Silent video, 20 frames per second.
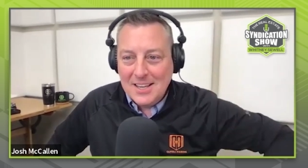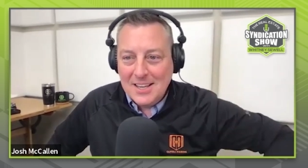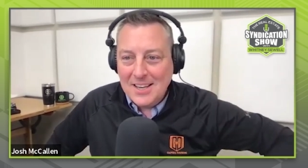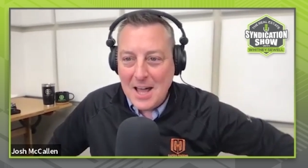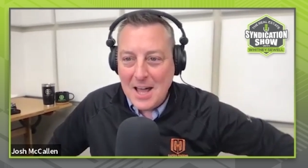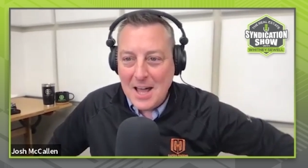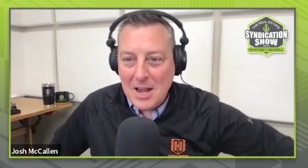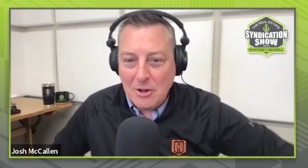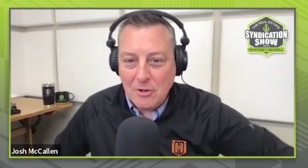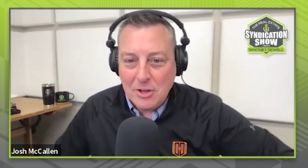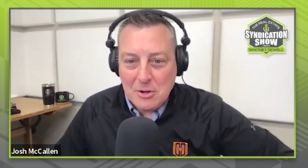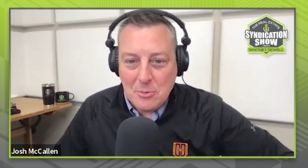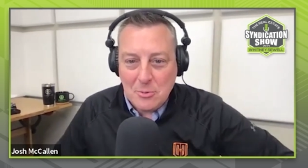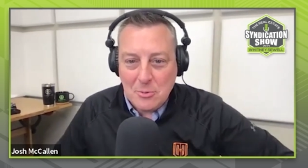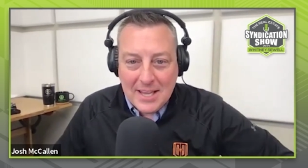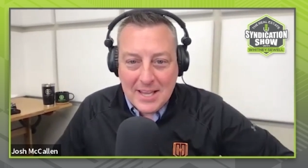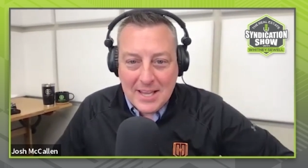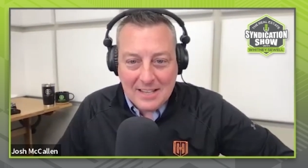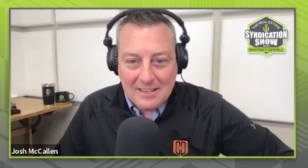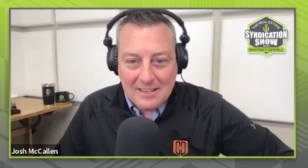Not only do
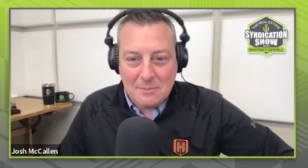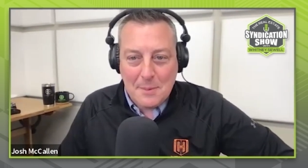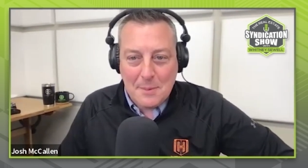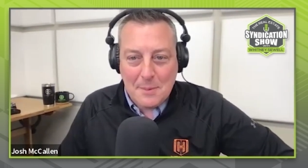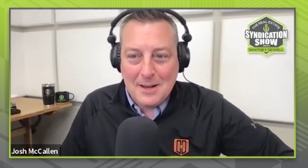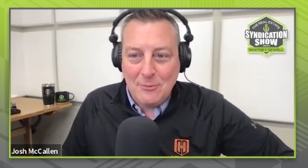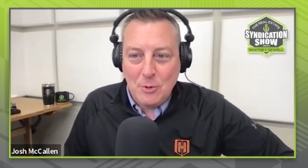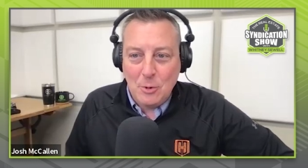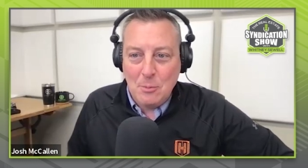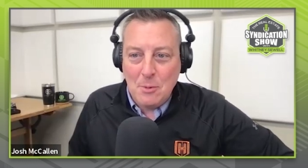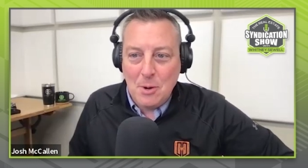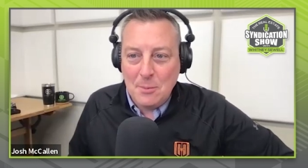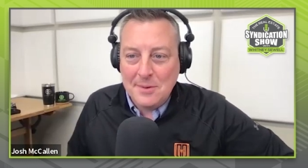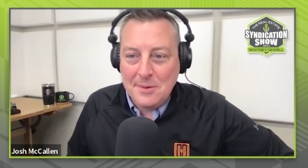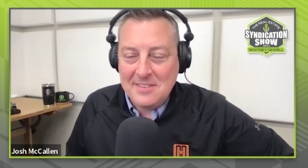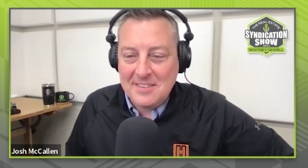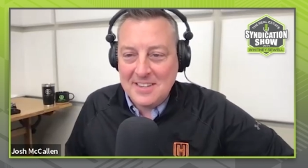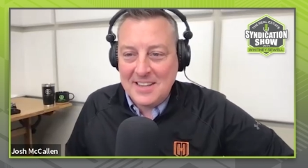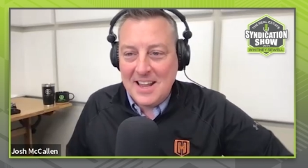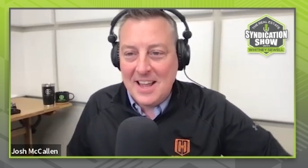we get to spend a few
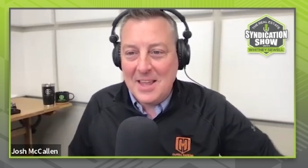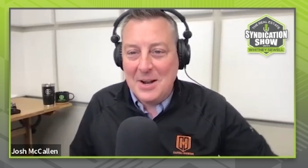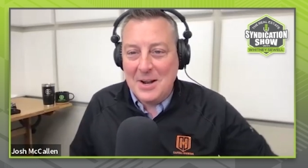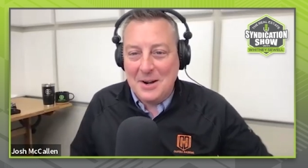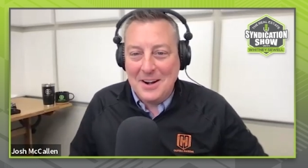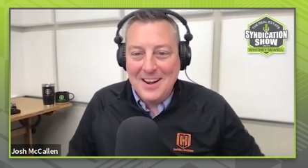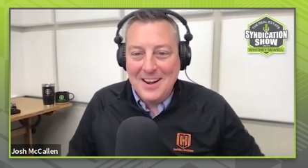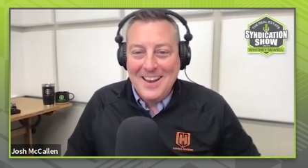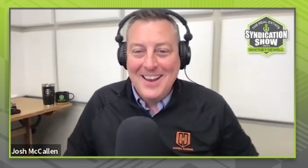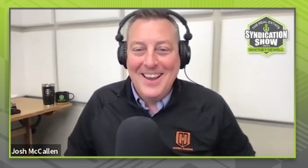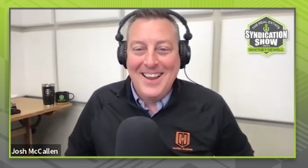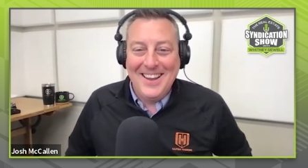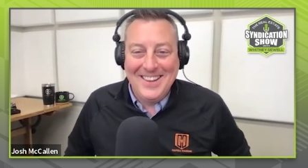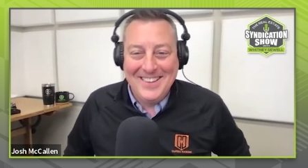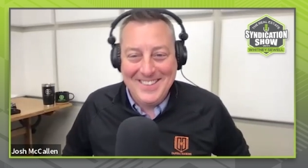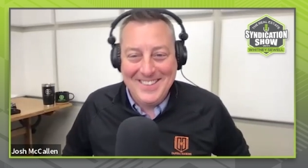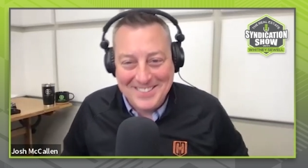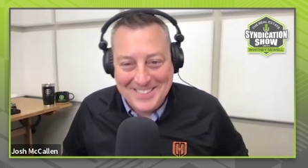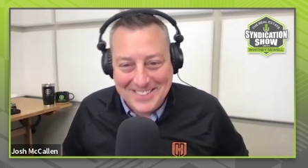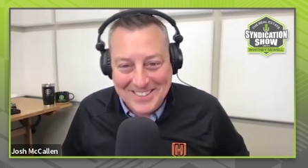moments together,
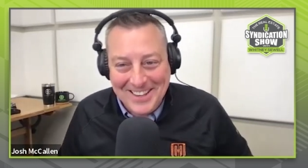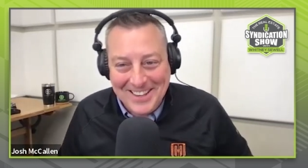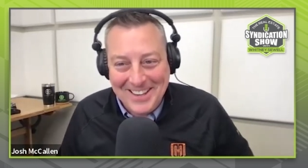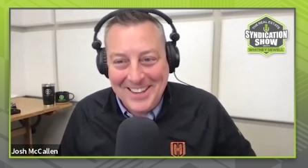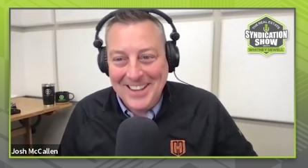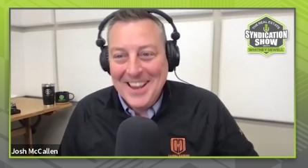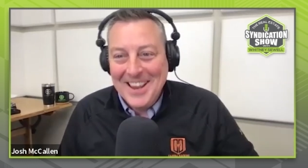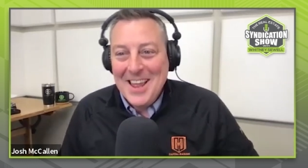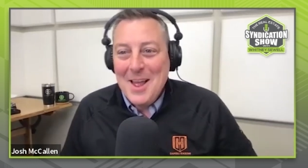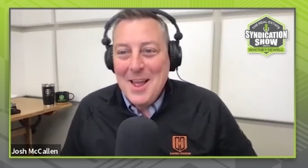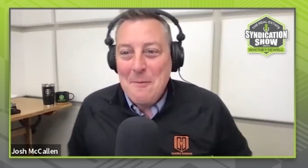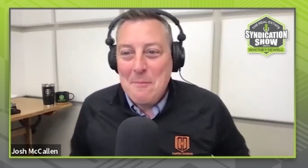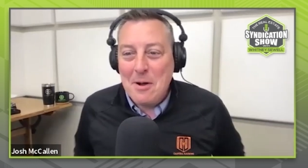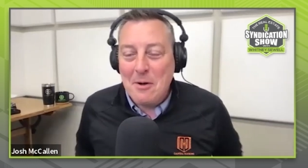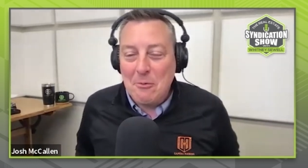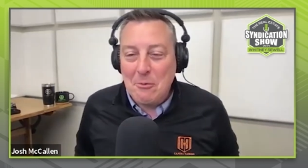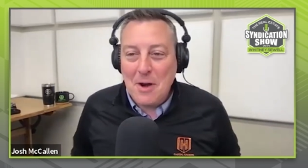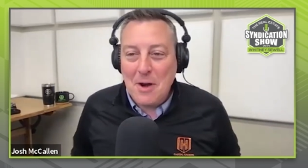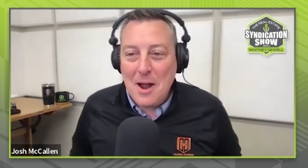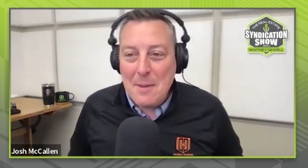just kidding,
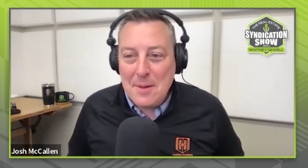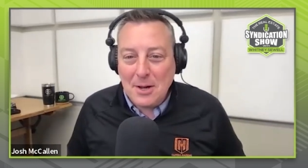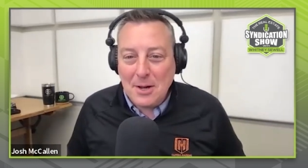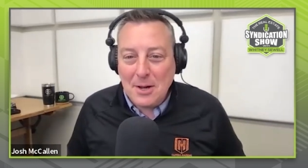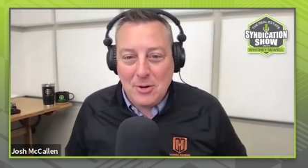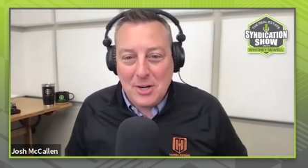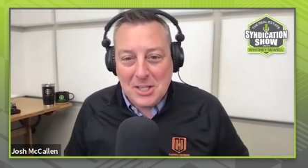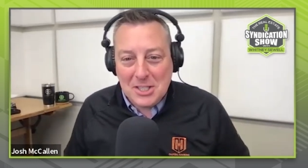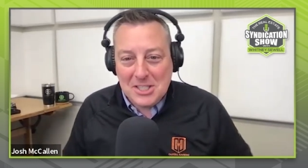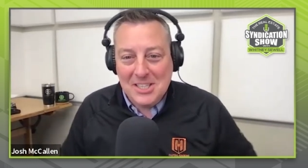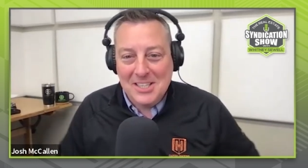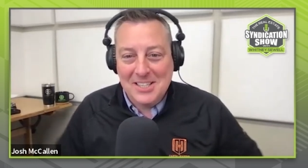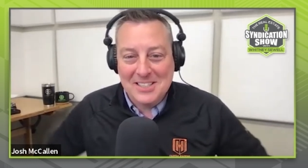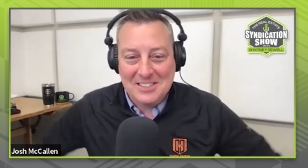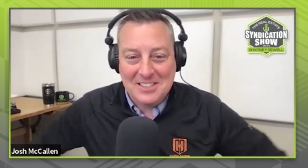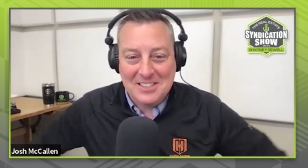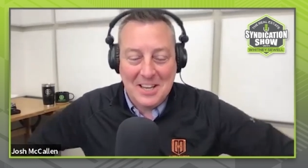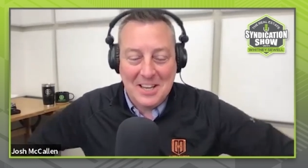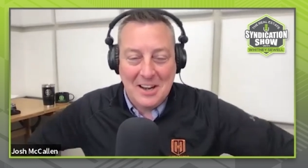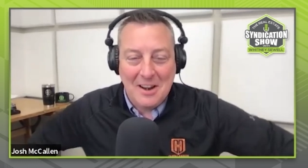but Rama Krishna
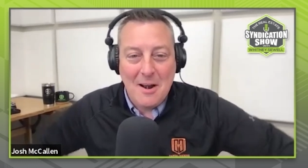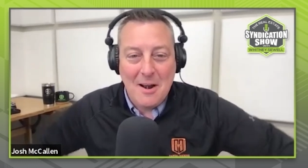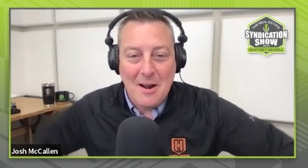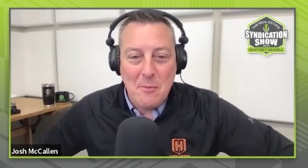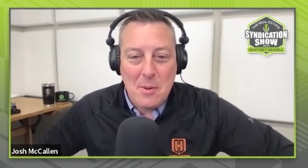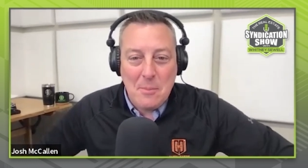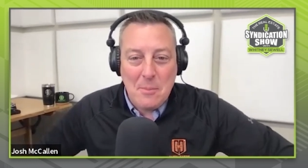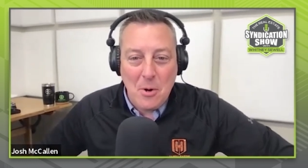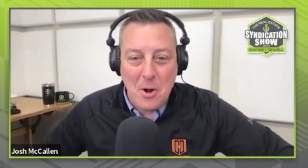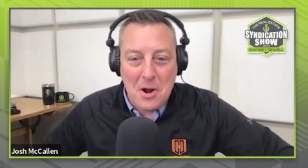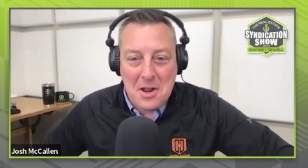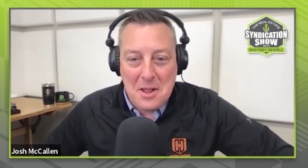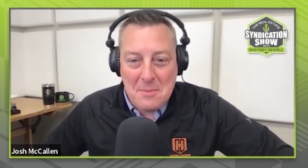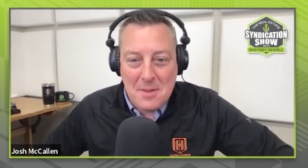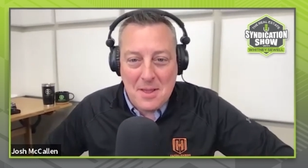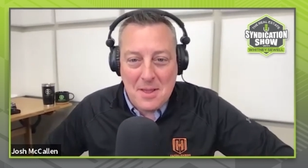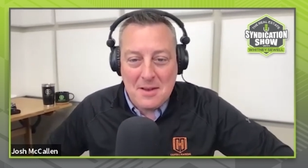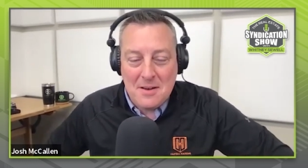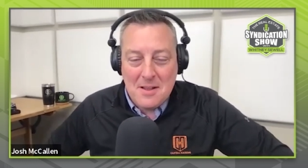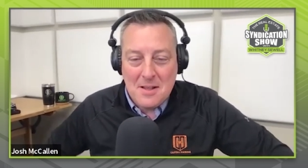is here. We brought him
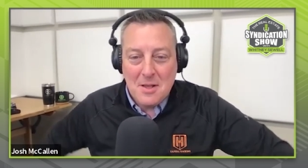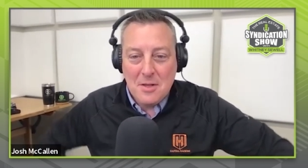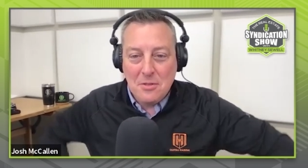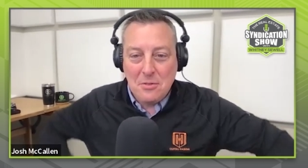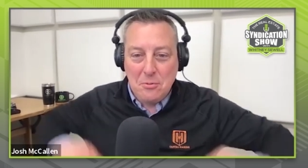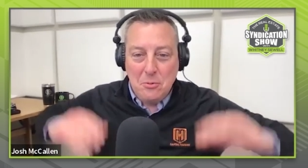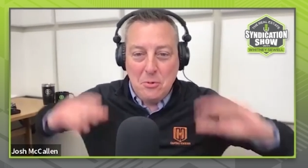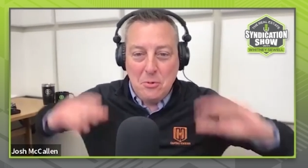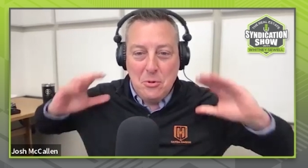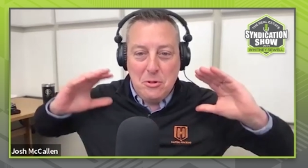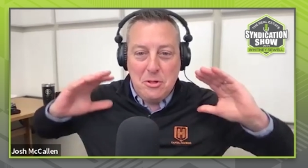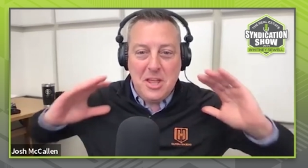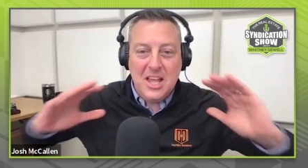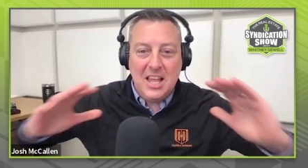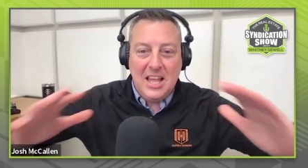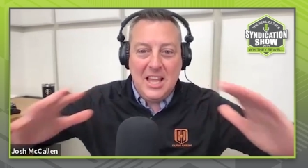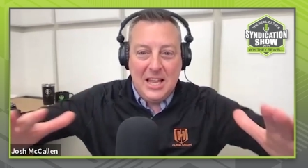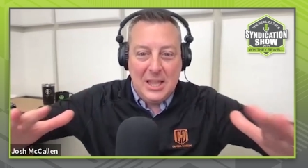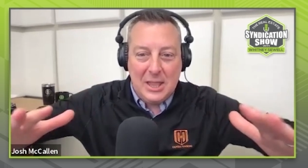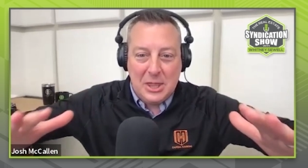in through the
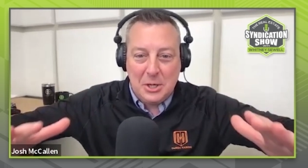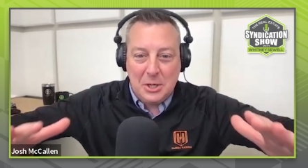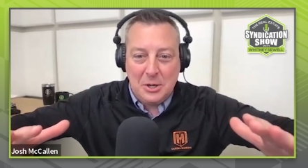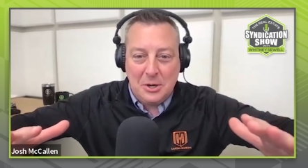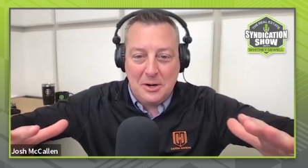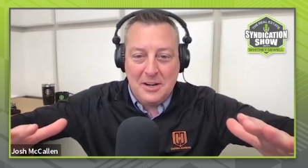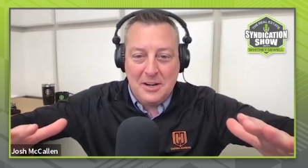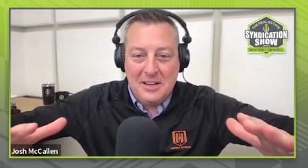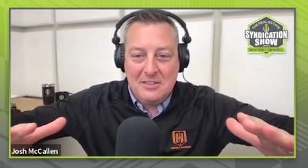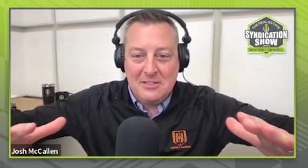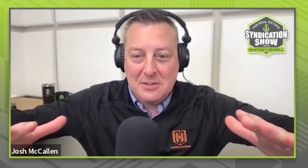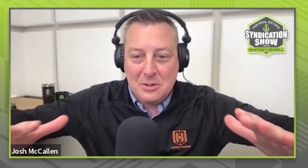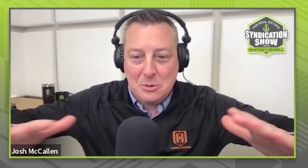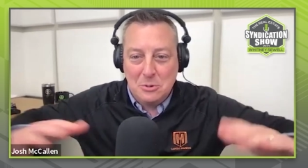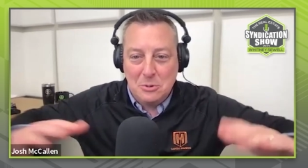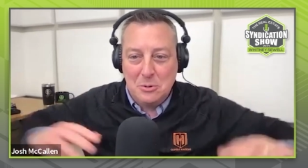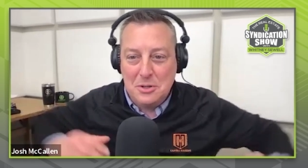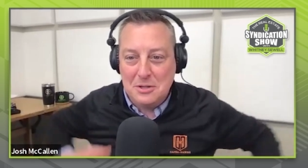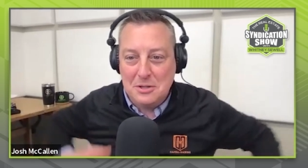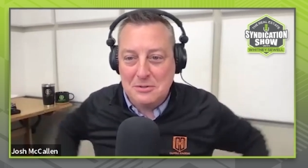ether. He's
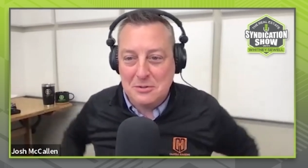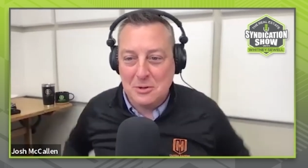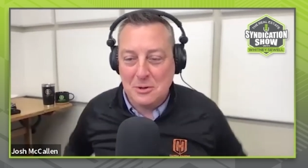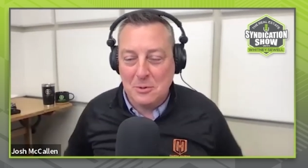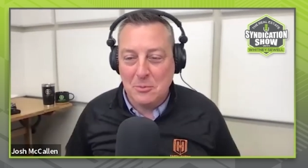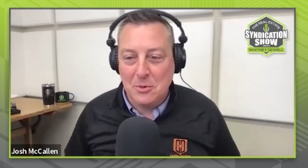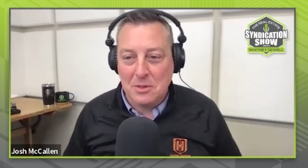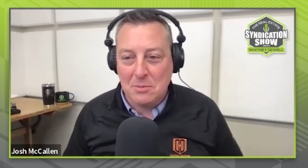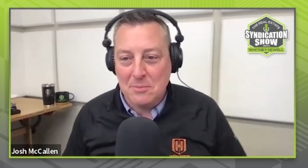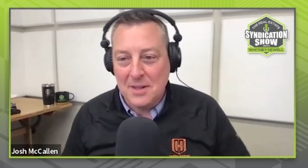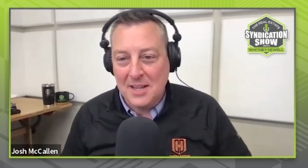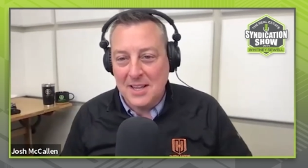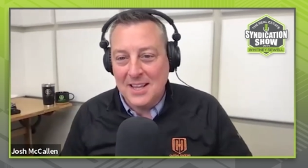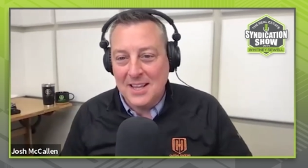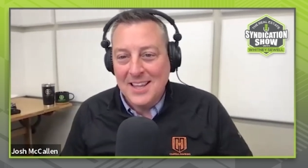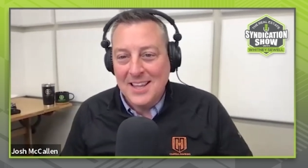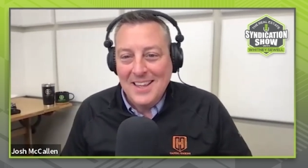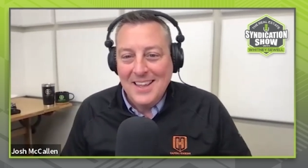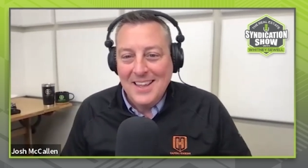through the Zoom with me.